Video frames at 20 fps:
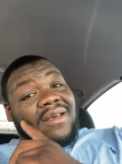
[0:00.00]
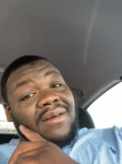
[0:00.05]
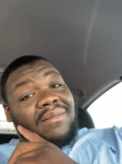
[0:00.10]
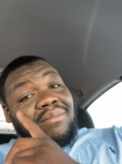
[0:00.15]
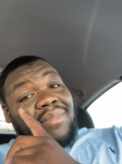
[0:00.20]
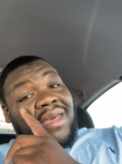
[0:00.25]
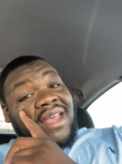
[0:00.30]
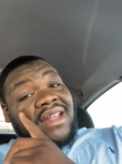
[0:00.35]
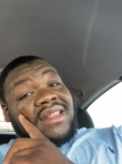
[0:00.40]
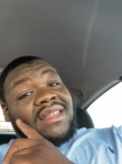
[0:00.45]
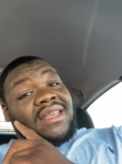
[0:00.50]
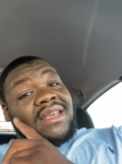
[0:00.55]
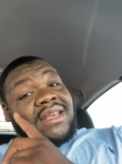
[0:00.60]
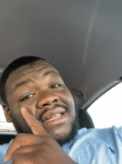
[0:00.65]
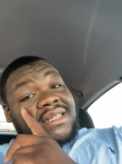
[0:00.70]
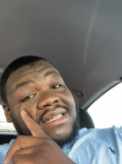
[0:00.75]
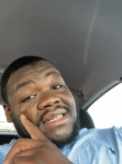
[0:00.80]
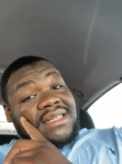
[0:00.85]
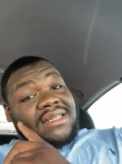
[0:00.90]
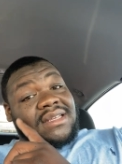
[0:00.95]

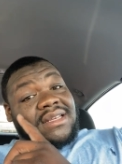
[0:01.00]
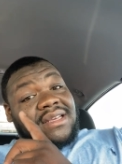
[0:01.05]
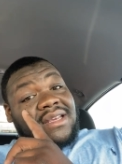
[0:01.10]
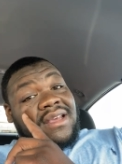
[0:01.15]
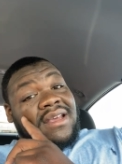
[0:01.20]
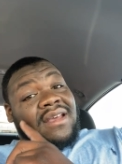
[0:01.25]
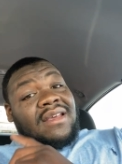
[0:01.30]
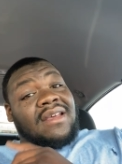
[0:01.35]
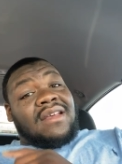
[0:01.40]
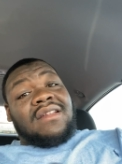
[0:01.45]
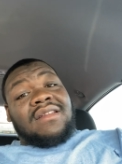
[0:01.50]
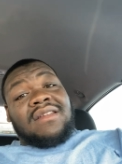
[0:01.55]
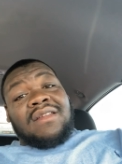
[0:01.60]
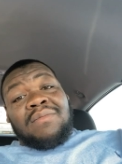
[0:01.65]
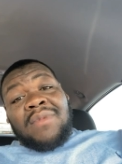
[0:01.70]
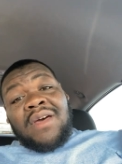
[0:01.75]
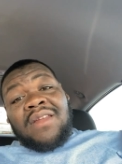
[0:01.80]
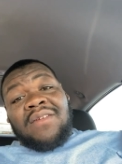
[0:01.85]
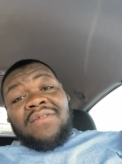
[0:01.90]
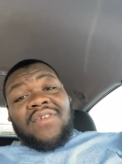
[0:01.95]
The
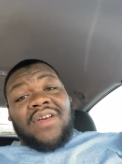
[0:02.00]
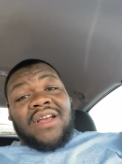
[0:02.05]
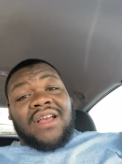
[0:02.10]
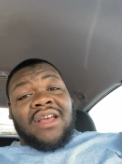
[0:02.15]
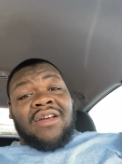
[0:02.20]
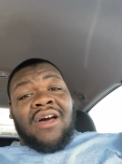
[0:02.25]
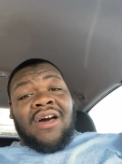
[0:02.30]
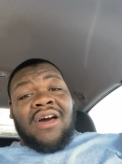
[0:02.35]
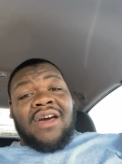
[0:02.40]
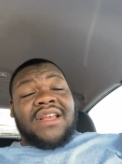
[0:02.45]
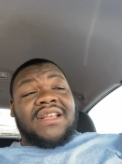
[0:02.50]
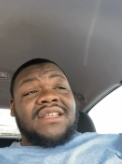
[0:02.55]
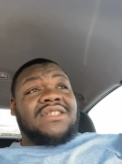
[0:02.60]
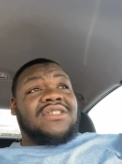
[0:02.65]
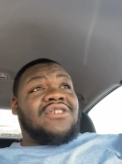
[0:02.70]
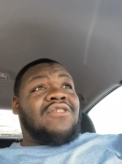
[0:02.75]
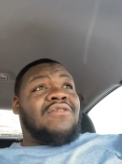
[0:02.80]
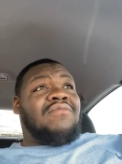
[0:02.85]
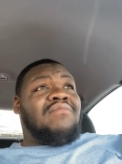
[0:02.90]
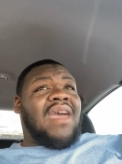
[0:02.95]
motherfucking, all this
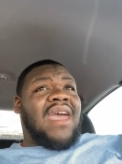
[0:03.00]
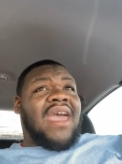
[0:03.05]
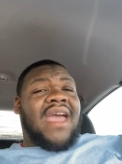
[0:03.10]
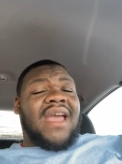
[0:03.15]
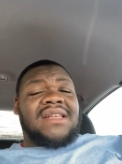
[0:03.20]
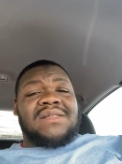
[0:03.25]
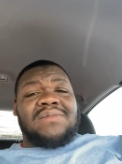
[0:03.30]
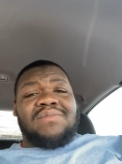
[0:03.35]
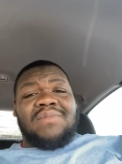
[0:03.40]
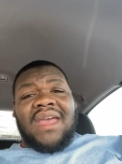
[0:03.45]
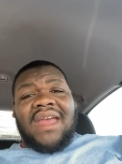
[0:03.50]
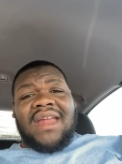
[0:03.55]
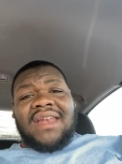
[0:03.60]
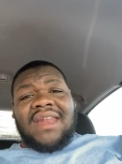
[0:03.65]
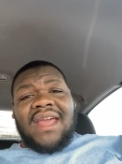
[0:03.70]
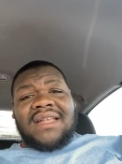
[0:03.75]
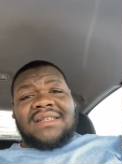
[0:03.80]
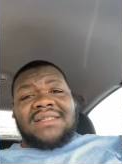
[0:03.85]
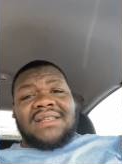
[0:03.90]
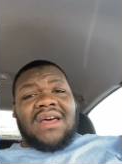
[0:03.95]
little mask
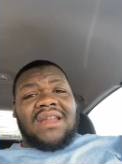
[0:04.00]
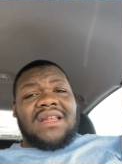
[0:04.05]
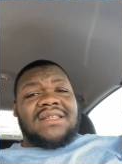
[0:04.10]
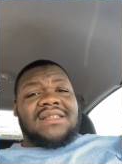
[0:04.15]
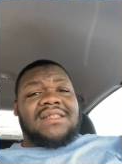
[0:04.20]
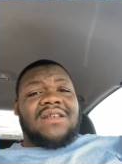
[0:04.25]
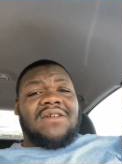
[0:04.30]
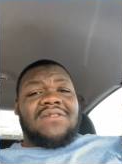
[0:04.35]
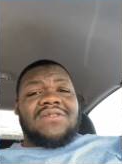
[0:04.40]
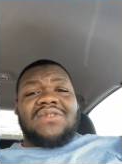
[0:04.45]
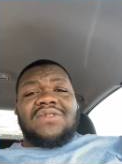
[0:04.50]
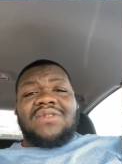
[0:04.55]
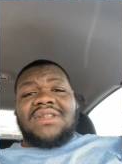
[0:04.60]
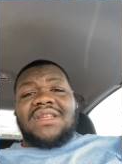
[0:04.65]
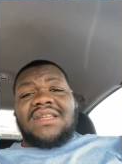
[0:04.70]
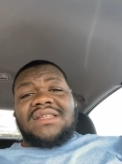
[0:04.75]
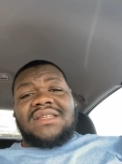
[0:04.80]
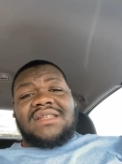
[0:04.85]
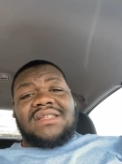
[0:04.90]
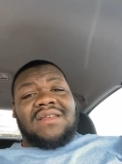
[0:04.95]
mandates, all this social
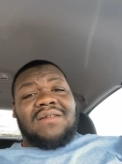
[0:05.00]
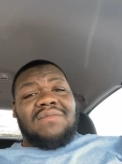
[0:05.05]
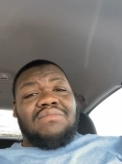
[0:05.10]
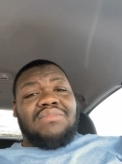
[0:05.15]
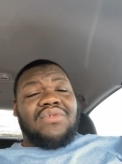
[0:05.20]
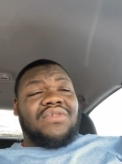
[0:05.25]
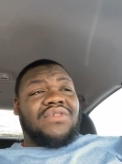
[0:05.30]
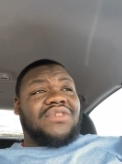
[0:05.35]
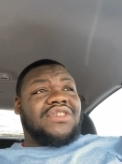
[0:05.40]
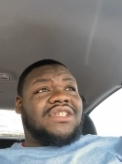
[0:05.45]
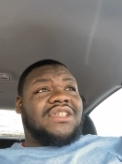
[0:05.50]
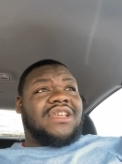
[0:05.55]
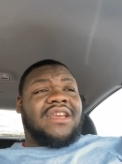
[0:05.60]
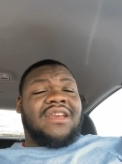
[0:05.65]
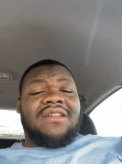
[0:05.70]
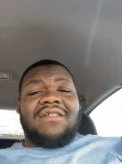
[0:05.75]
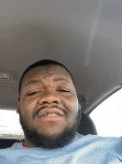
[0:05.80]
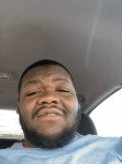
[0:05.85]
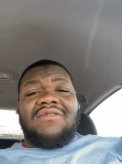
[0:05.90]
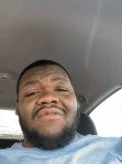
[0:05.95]
distancing
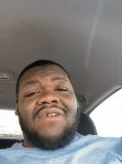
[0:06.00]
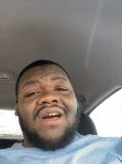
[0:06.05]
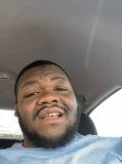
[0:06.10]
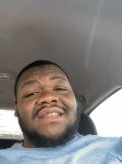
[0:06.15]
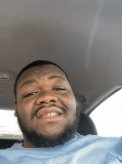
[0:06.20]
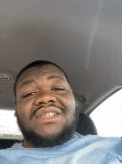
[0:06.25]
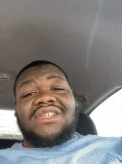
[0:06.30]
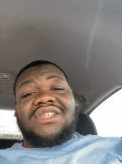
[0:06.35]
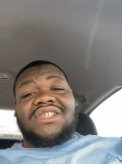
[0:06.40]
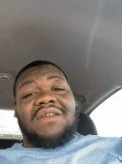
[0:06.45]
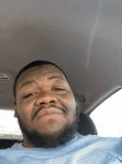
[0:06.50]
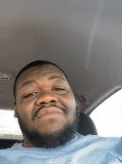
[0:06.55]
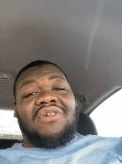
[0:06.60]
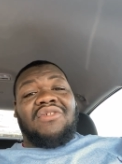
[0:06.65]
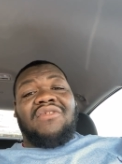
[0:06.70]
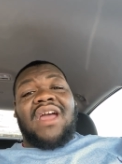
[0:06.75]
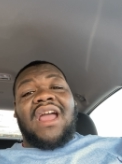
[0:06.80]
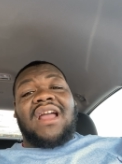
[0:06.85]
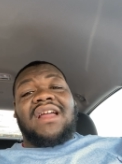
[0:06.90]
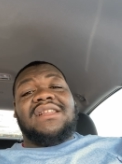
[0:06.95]
bullshit, watch this shit
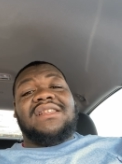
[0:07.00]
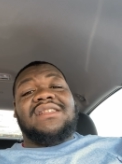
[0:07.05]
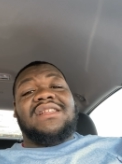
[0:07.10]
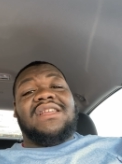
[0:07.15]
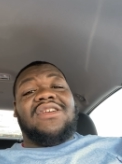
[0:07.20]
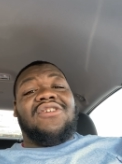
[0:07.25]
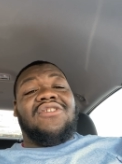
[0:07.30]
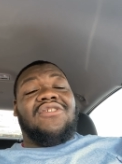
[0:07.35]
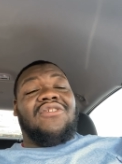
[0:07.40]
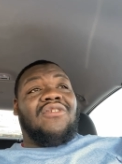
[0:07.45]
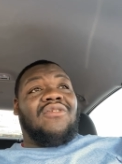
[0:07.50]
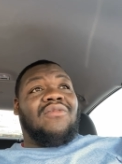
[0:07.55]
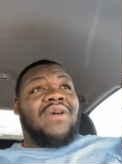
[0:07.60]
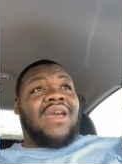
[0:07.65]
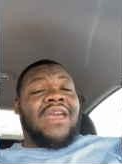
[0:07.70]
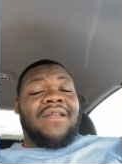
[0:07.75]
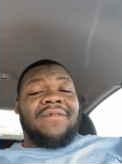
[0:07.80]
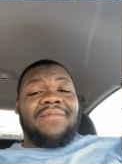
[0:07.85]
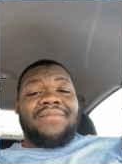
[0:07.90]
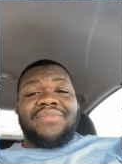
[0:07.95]
miraculously go
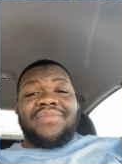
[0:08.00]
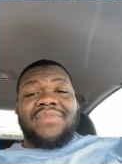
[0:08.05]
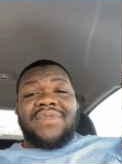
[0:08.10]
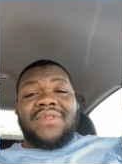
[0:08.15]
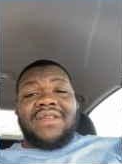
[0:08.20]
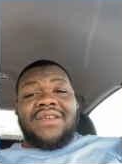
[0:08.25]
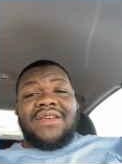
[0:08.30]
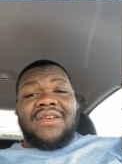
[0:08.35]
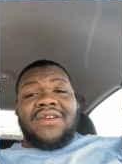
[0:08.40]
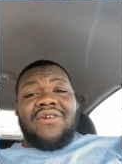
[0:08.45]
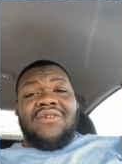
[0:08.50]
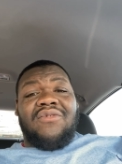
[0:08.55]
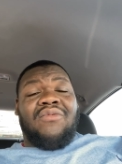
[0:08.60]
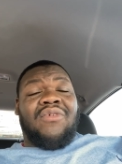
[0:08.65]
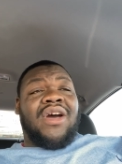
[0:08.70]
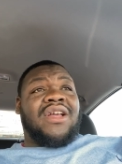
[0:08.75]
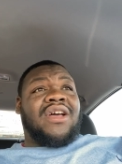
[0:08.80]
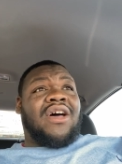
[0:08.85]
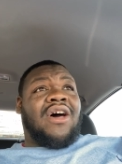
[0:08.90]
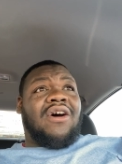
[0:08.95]
away.
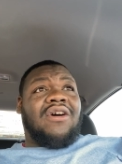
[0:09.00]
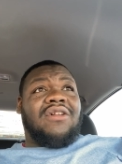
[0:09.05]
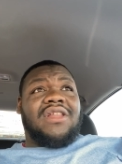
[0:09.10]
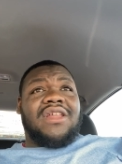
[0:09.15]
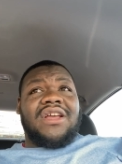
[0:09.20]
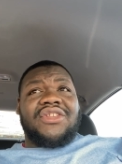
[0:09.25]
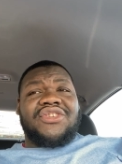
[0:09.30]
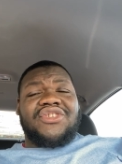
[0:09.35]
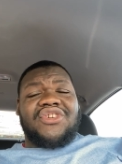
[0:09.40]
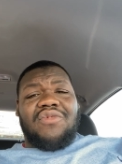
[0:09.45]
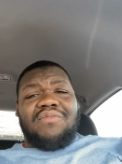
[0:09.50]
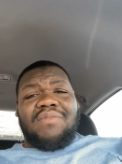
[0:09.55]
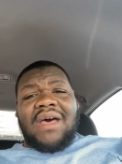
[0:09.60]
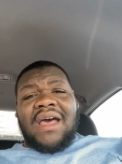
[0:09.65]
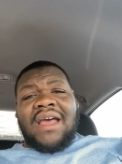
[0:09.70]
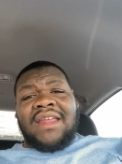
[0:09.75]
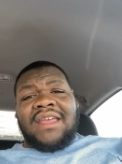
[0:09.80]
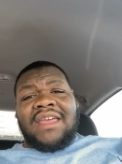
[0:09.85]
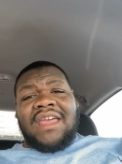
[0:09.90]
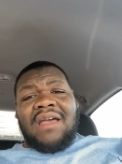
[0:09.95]
What? Oh, look, Joe
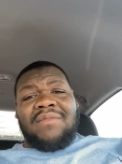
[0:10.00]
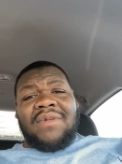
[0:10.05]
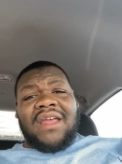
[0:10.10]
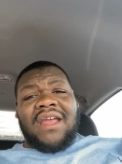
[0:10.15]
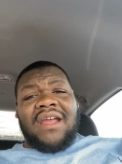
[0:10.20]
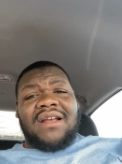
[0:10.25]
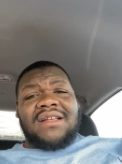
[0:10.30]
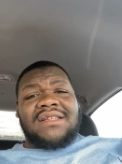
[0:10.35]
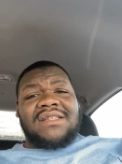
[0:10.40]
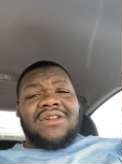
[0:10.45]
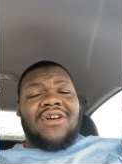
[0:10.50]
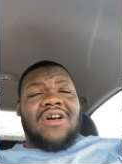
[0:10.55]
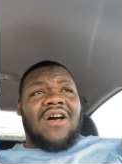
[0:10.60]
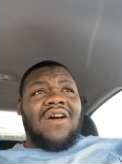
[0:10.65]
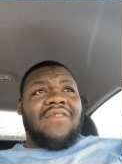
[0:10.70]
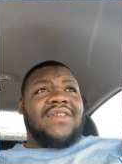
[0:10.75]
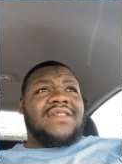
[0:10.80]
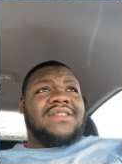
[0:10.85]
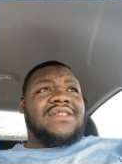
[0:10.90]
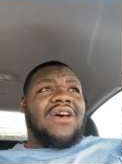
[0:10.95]
Biden, Kamala Harris in
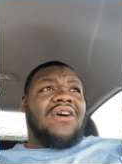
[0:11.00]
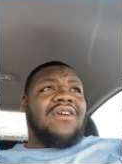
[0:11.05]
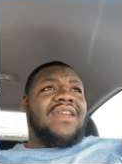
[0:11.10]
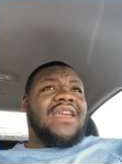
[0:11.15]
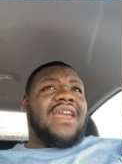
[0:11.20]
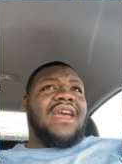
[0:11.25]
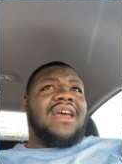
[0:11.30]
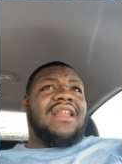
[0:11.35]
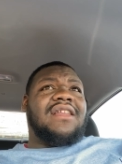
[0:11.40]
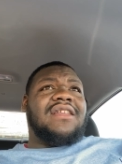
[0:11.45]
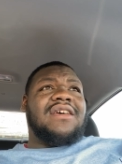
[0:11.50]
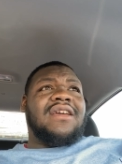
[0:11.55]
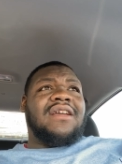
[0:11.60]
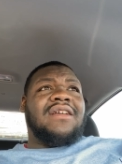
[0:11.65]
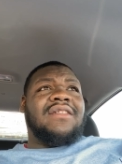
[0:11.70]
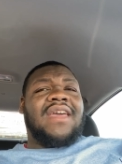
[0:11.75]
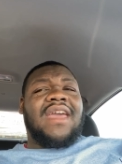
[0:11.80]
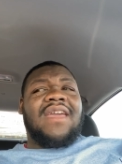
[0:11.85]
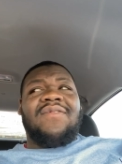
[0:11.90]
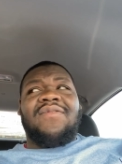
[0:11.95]
office. Oh, yeah,
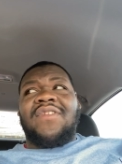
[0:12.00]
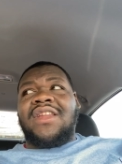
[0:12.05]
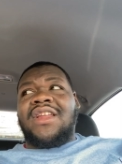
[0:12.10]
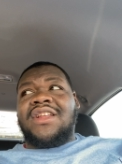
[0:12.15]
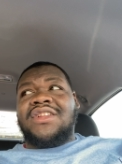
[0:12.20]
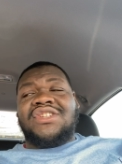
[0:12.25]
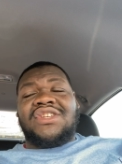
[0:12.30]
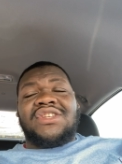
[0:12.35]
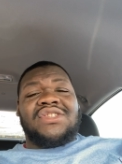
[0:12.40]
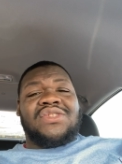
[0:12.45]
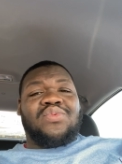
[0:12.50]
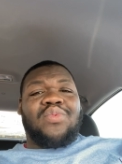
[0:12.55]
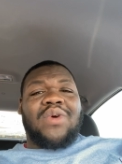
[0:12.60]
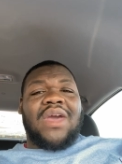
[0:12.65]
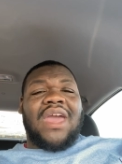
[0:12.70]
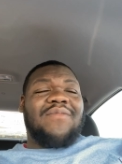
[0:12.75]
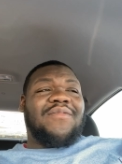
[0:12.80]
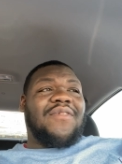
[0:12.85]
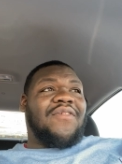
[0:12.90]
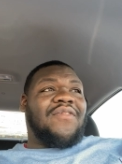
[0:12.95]
look, they finna just
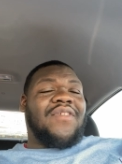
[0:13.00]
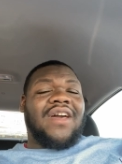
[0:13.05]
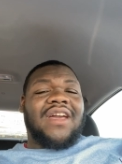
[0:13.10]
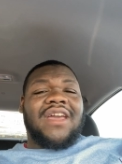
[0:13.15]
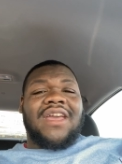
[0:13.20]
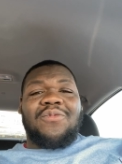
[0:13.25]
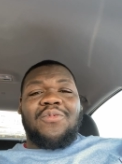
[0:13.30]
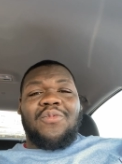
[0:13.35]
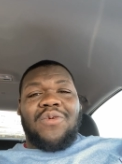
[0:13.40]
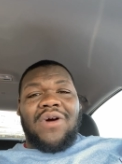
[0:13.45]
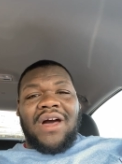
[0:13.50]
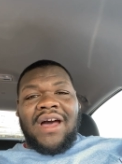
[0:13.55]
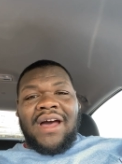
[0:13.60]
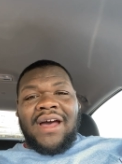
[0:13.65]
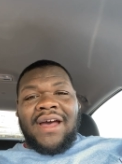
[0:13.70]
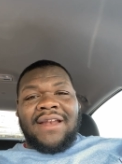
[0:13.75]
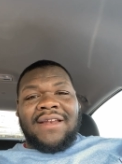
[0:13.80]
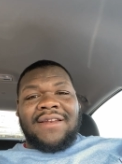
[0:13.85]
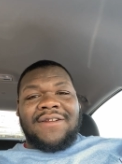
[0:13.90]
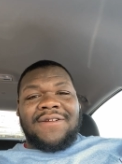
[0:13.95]
wave a fucking
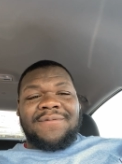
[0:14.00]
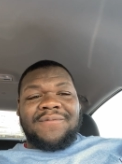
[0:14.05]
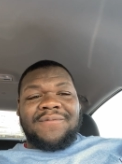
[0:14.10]
wand,